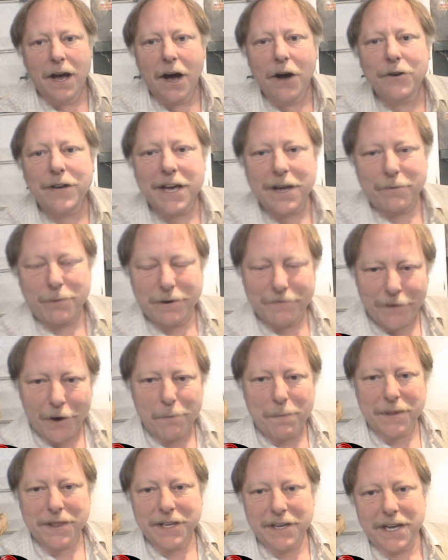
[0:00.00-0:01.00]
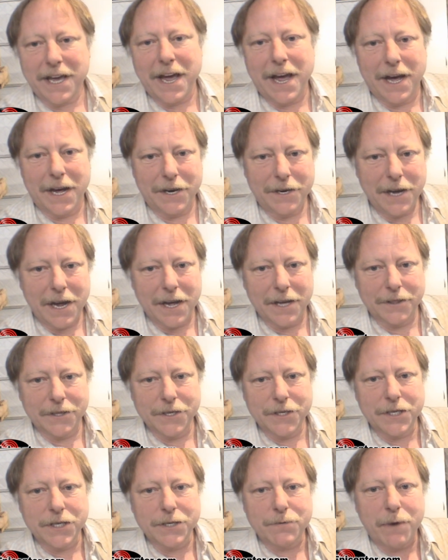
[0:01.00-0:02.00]
Okay, we've opened the can and
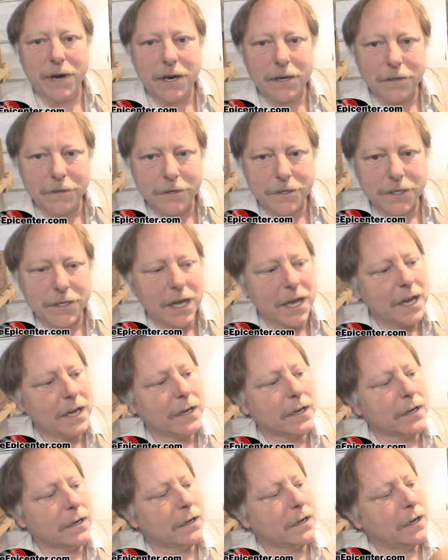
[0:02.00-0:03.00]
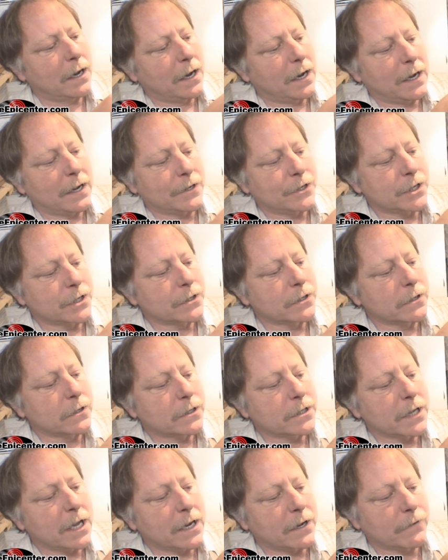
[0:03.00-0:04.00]
this is what it looks like. Uh, just
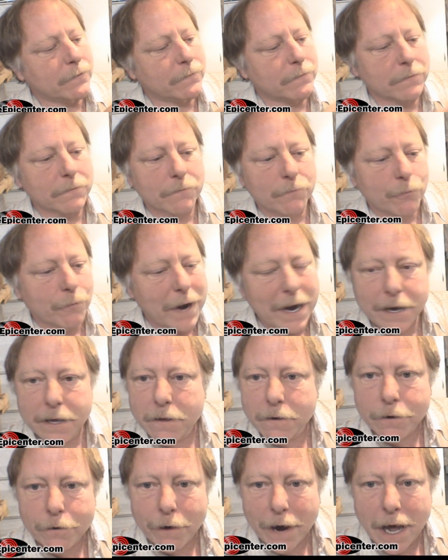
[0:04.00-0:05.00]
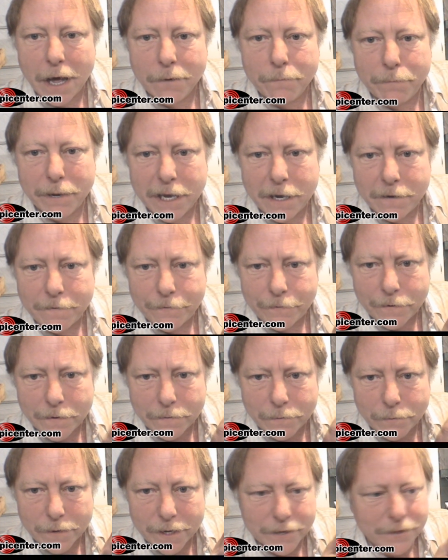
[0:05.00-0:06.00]
looks like regular ground beef
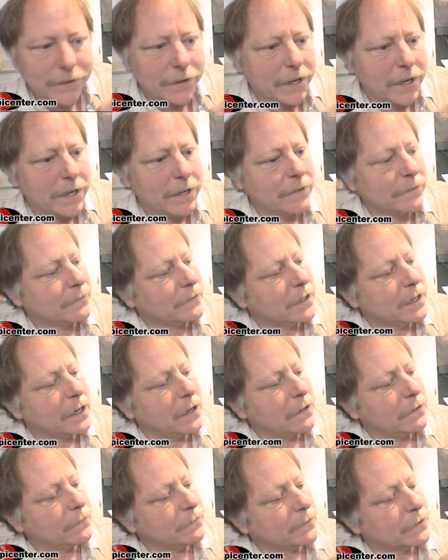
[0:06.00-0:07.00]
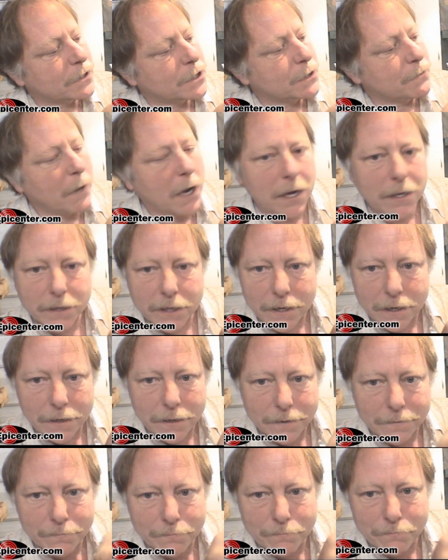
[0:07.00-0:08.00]
with, uh, you know, small
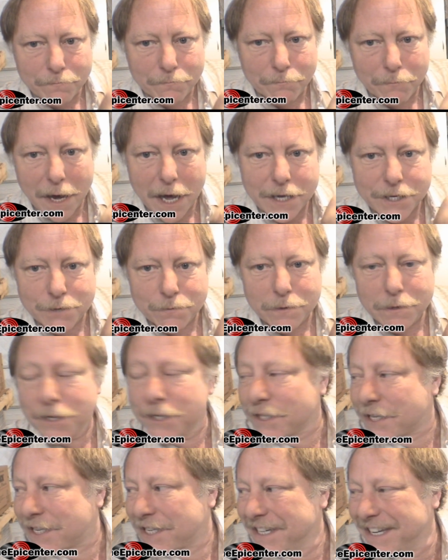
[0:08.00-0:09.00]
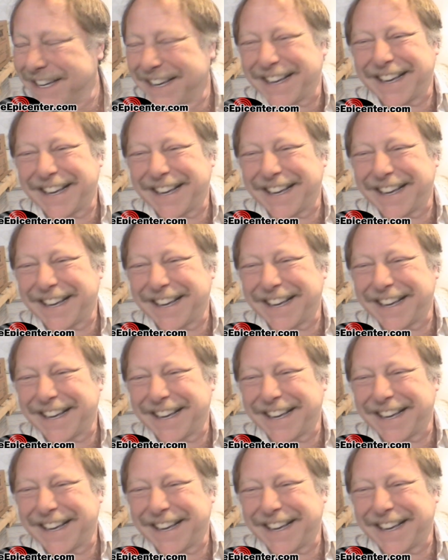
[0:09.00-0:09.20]
little modules.